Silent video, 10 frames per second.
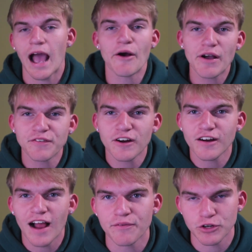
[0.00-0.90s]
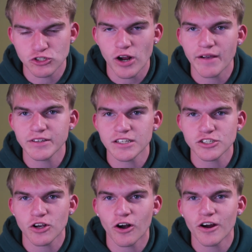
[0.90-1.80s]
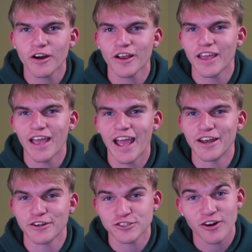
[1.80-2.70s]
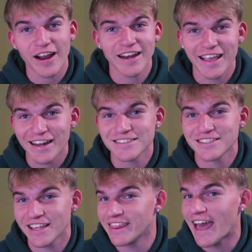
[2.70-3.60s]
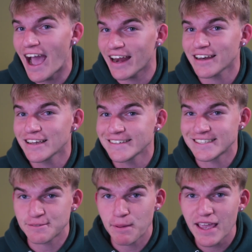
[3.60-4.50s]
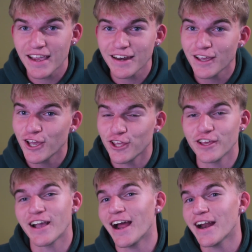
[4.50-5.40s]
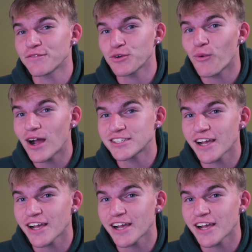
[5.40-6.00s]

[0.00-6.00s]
However, if you're driving this car and you're trying to get to that speed, you kind of have to watch